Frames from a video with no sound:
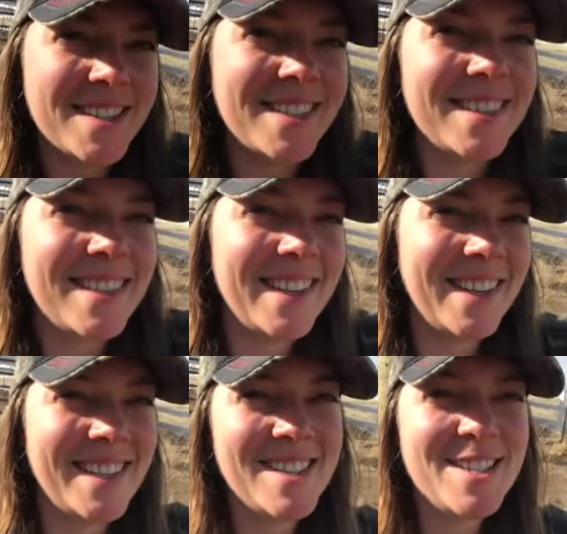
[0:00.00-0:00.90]
just
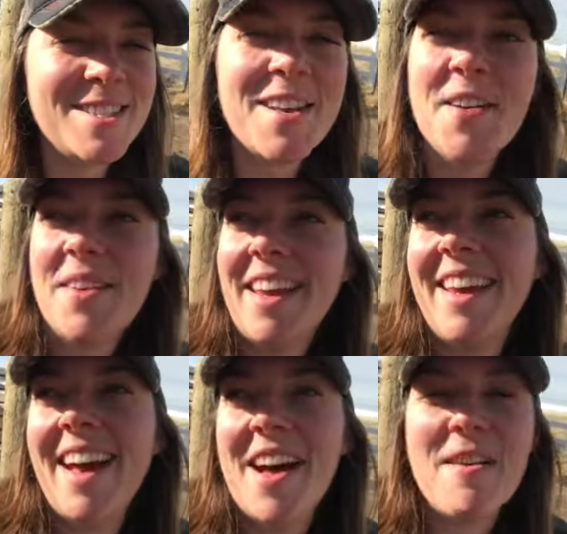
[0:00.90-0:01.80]

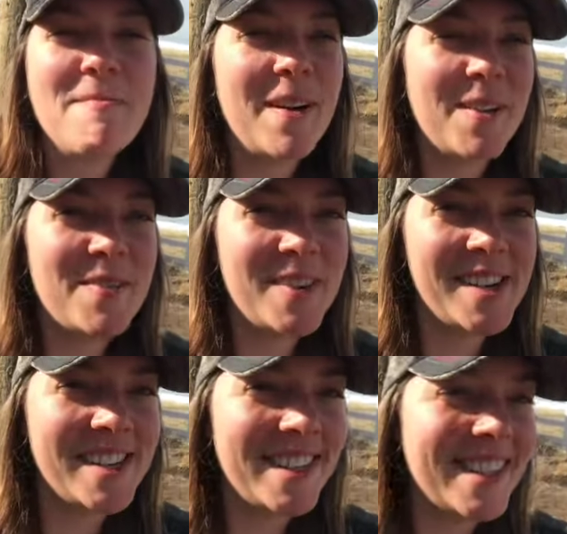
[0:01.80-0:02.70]
soaking up our
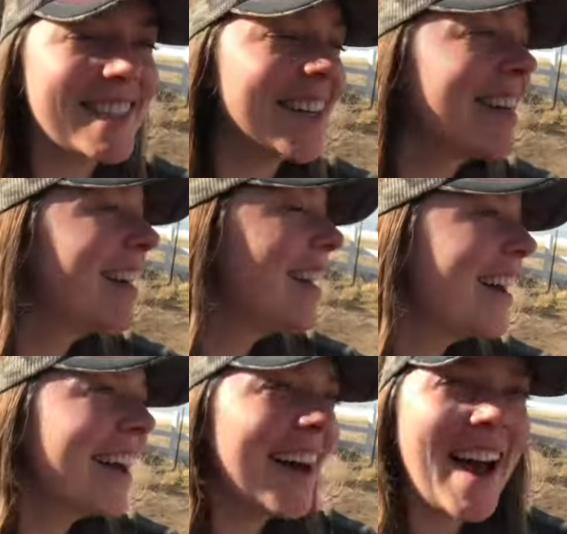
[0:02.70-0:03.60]
first
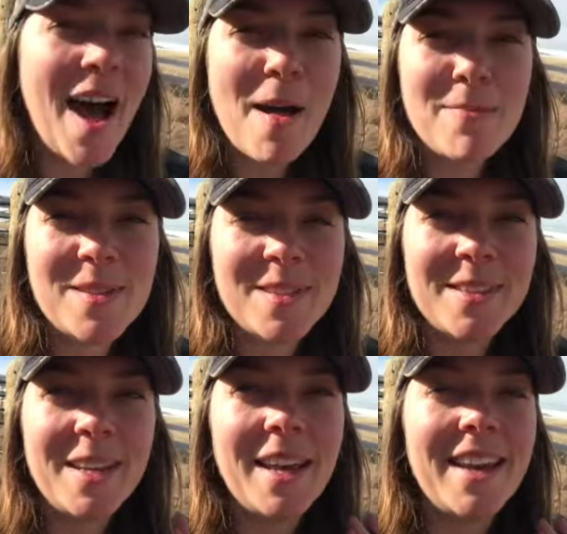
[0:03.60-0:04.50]

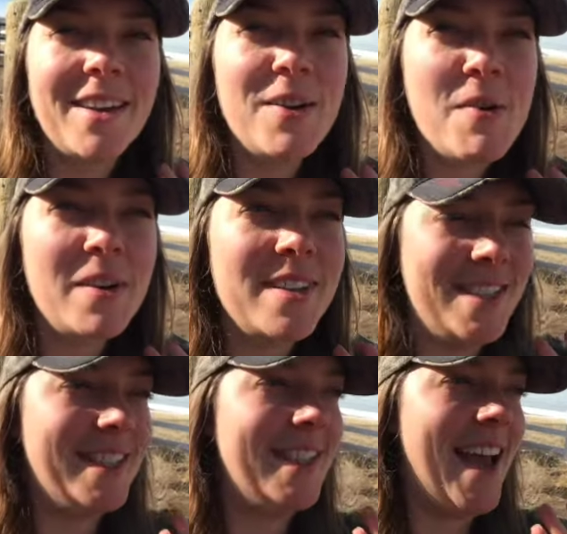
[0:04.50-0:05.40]
absolutely
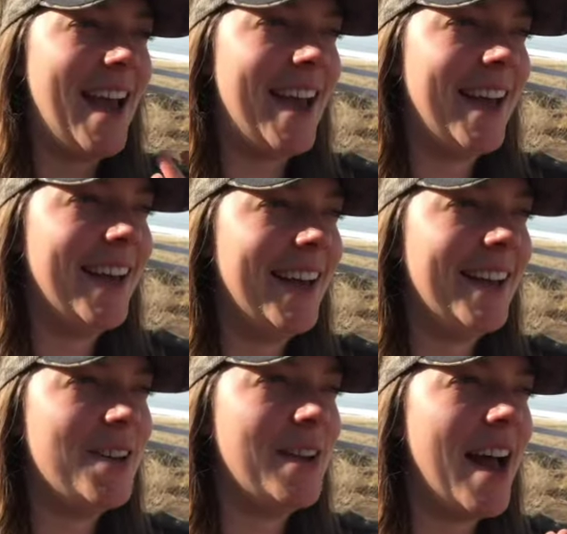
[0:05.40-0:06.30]
gorgeous day.
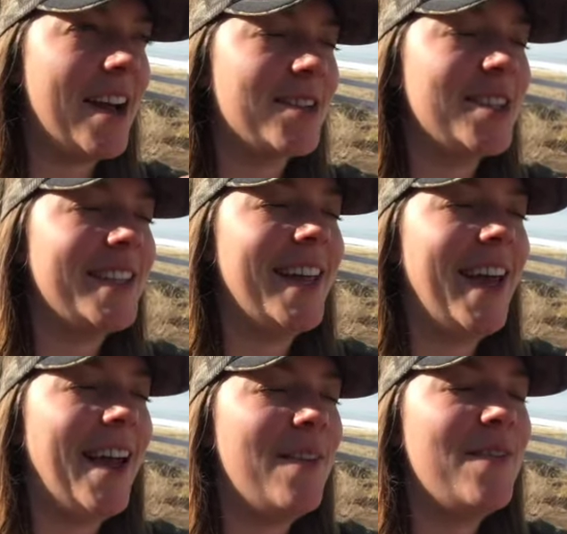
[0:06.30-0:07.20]
You can actually
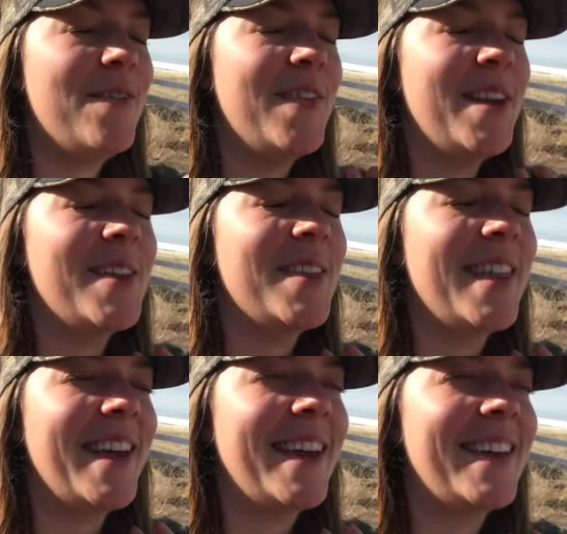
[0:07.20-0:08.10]
like feel
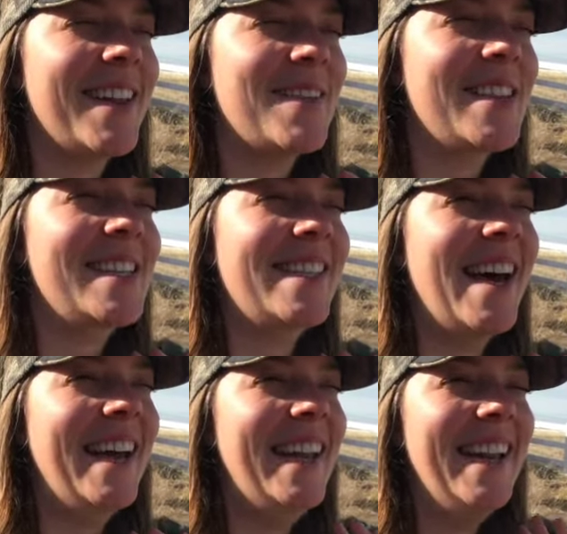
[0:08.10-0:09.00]
the heat of the
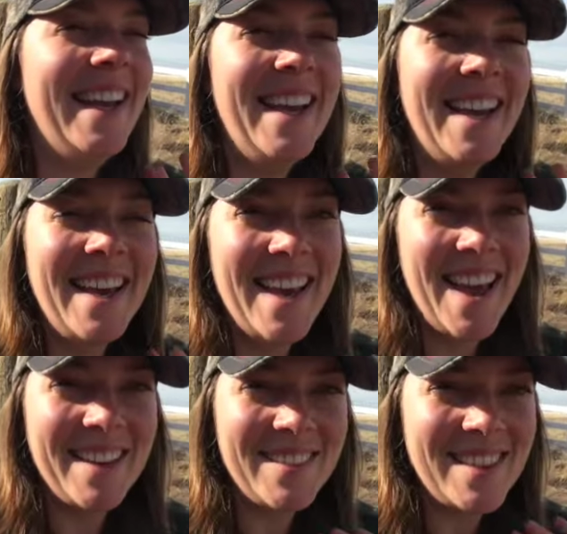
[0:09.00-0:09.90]
sun.
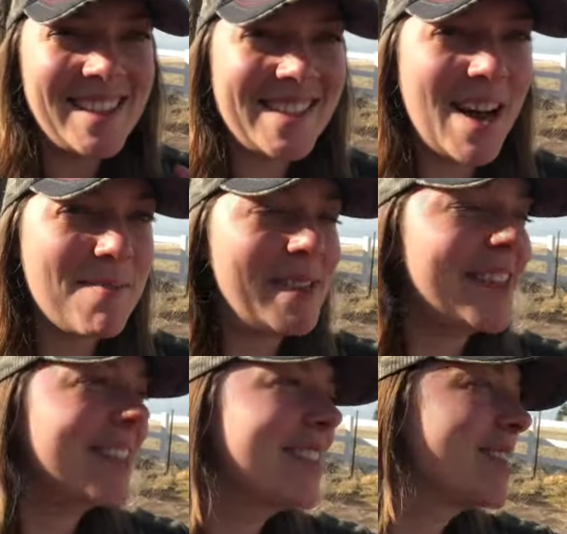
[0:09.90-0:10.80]
and when this
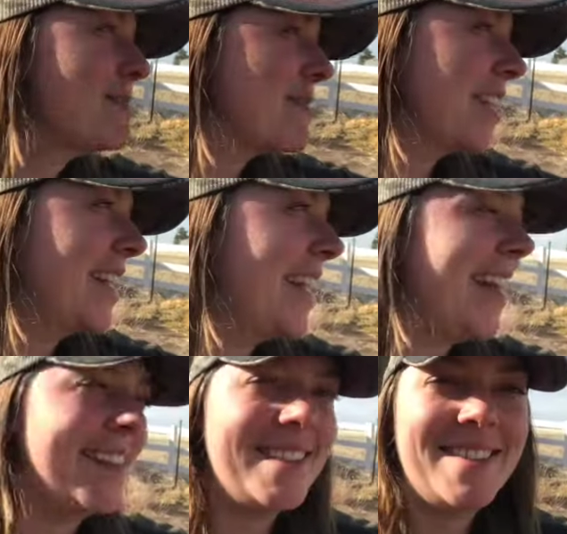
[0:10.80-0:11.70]
happens in the spring,
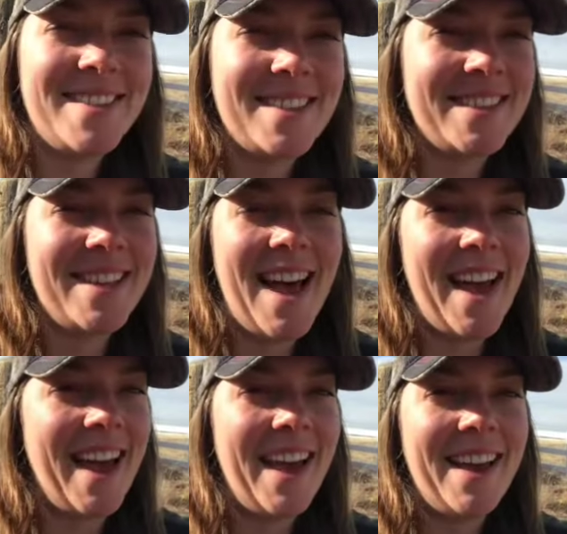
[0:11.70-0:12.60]
it's just
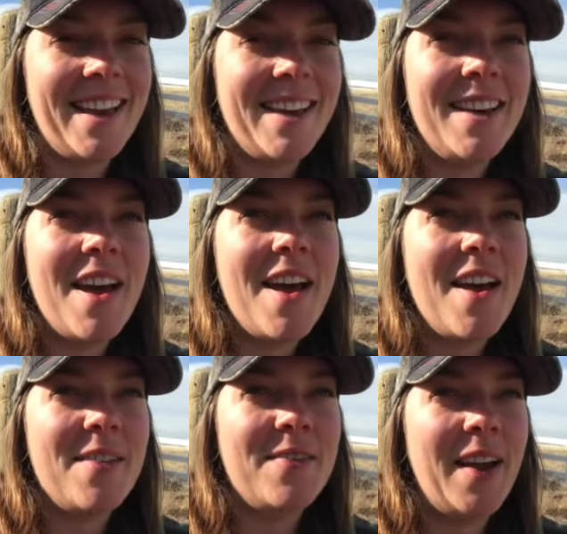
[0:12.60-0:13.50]
like
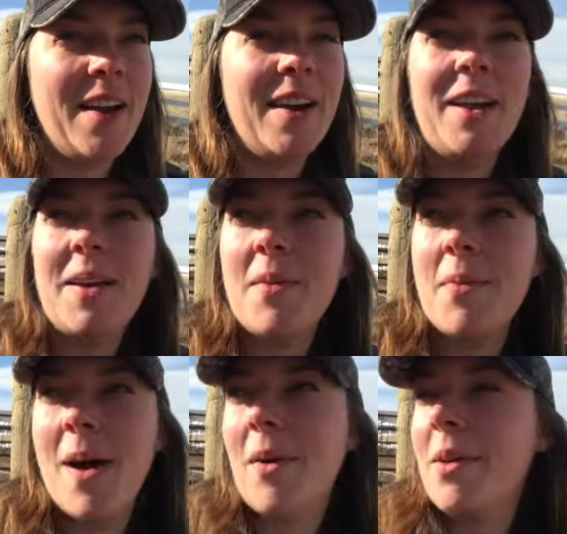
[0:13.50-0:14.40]
a very
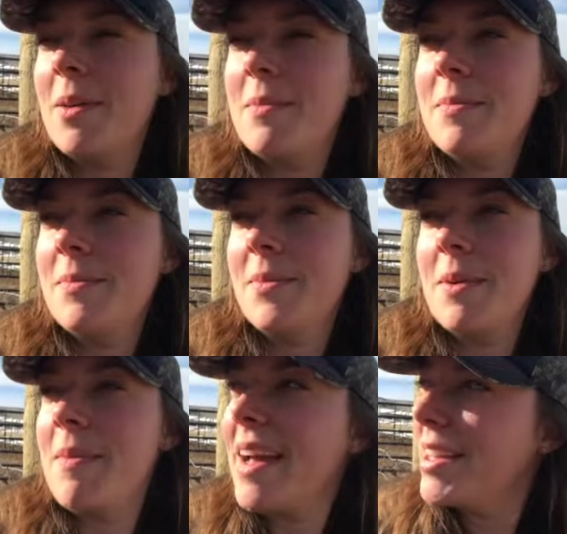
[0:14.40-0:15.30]
welcome
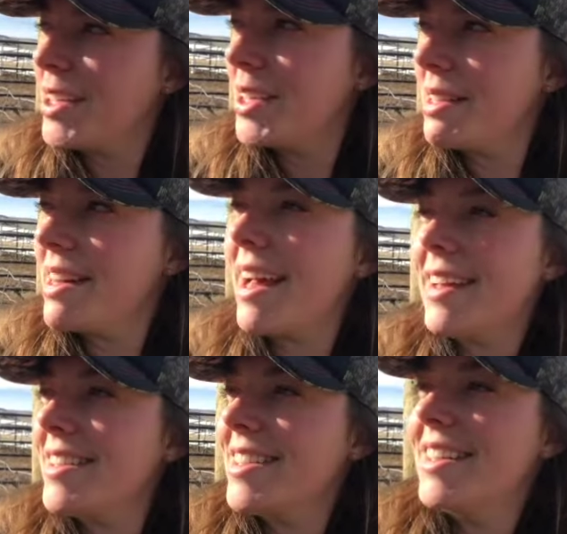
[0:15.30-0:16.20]
reminder
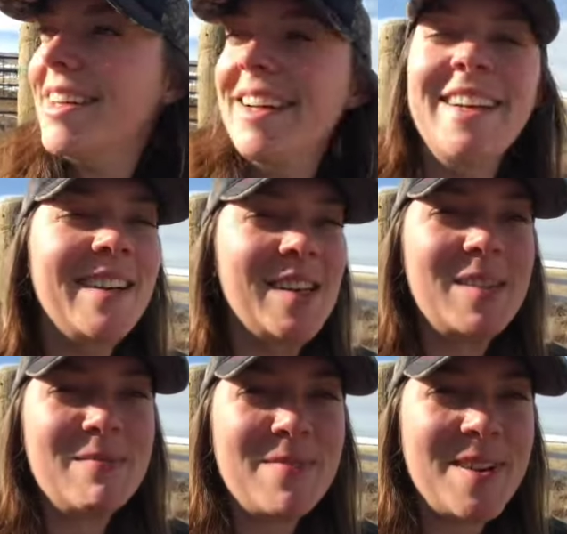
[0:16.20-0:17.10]
that
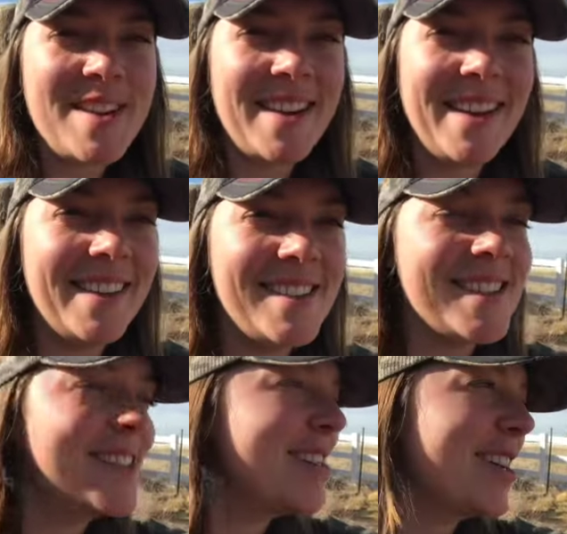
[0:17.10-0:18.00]
spring
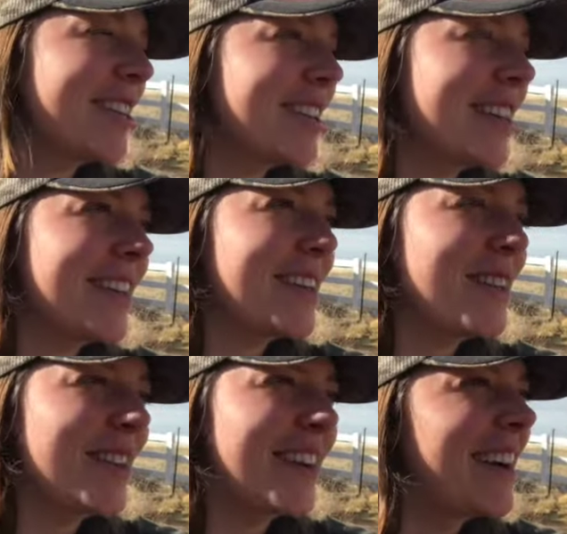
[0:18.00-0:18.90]
is just around the
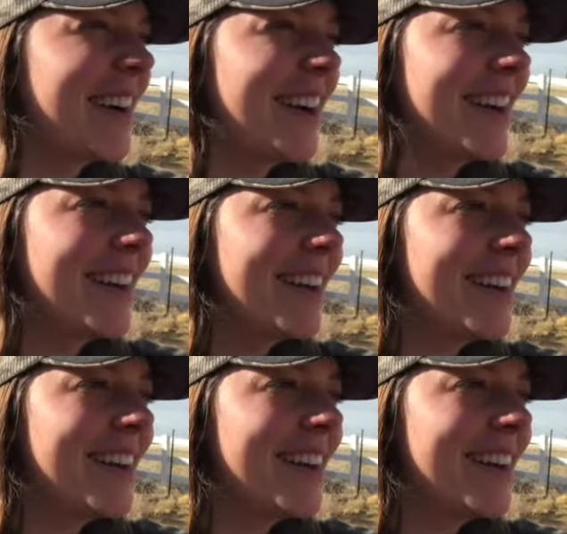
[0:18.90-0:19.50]
corner.